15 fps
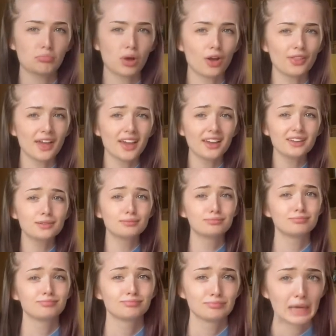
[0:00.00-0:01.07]
Are they?
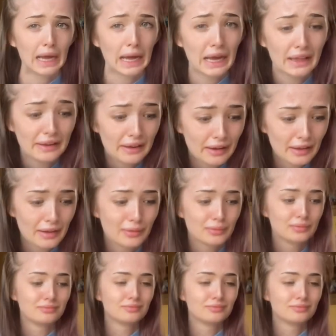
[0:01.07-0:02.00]
I don't know.